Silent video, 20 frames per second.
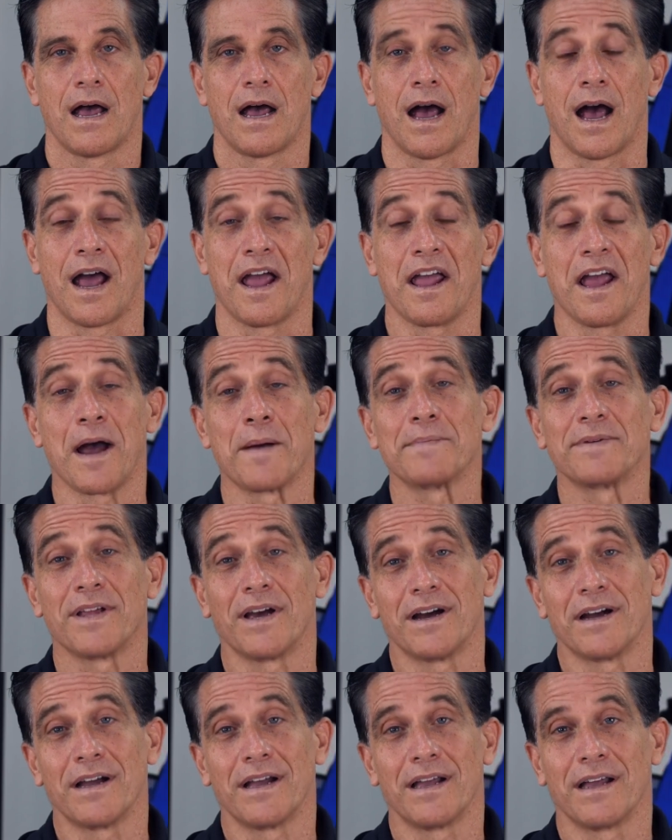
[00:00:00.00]
Hi, I'm
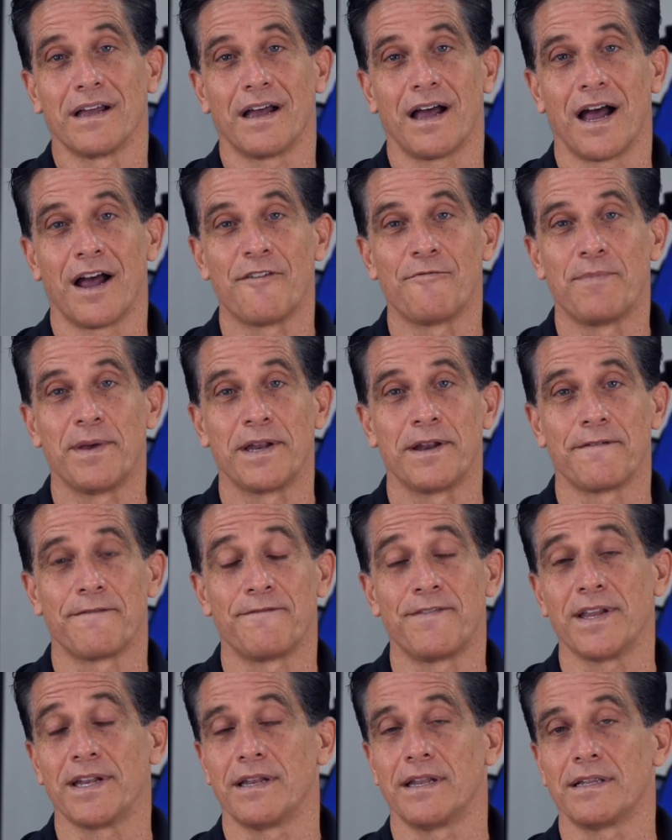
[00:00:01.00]
Doug. I've been a
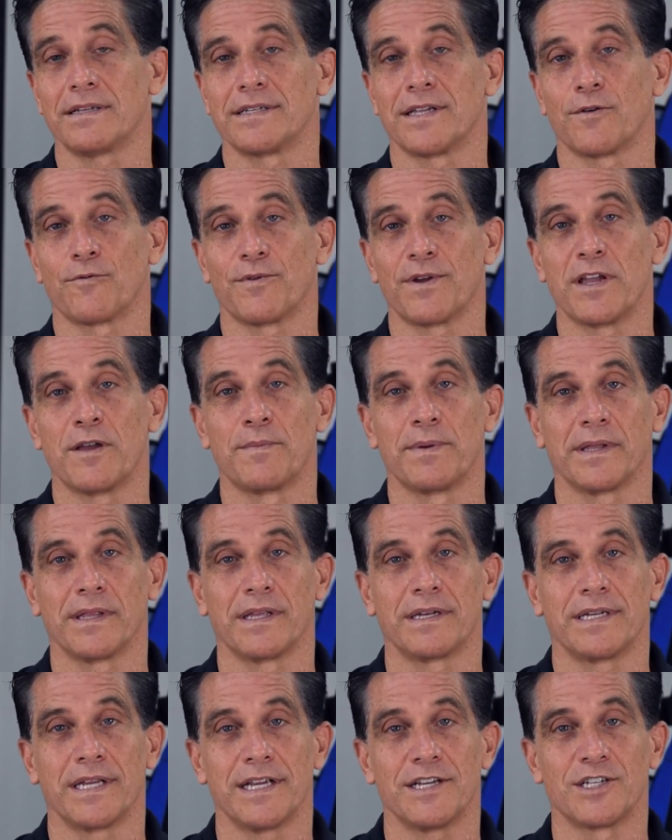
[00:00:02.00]
fitness and
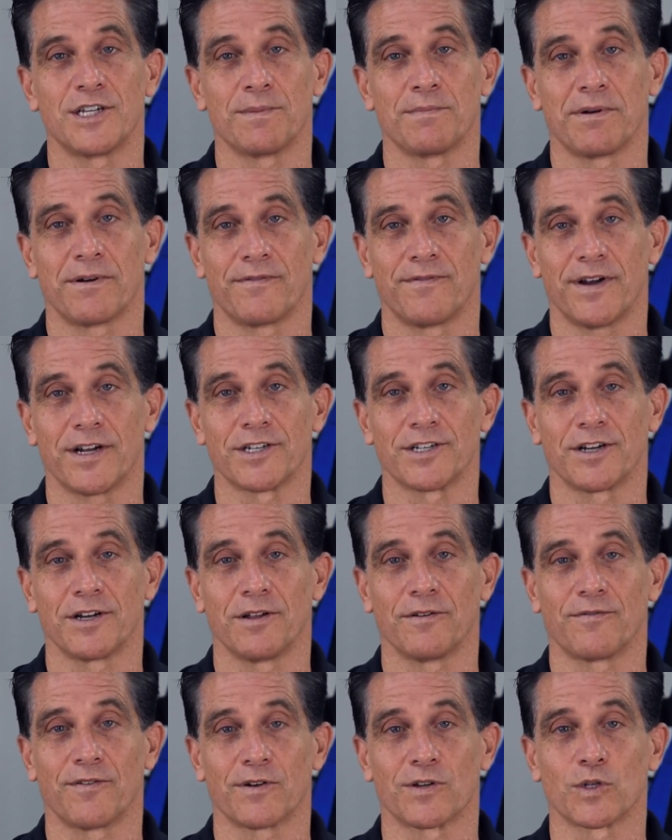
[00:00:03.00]
rehabilitation
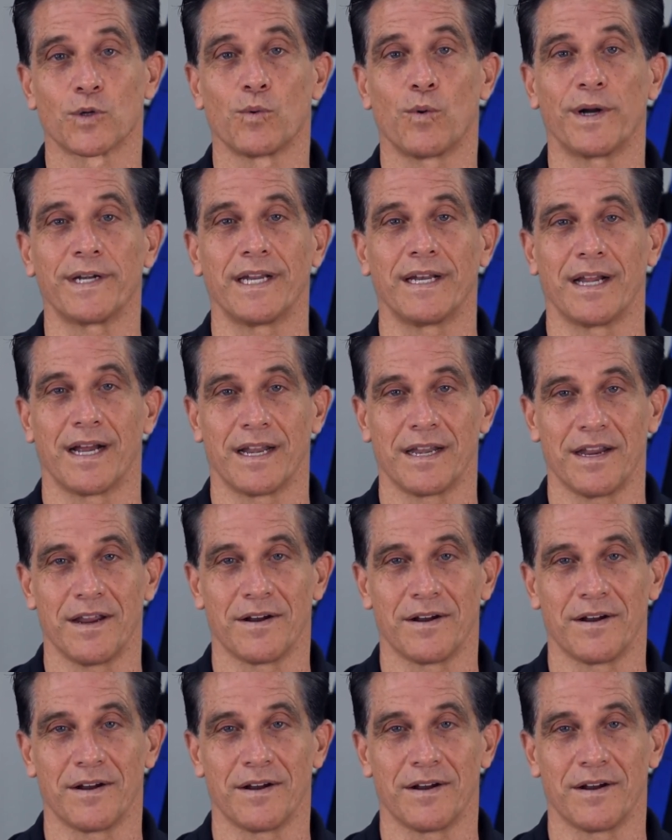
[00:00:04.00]
professional for 29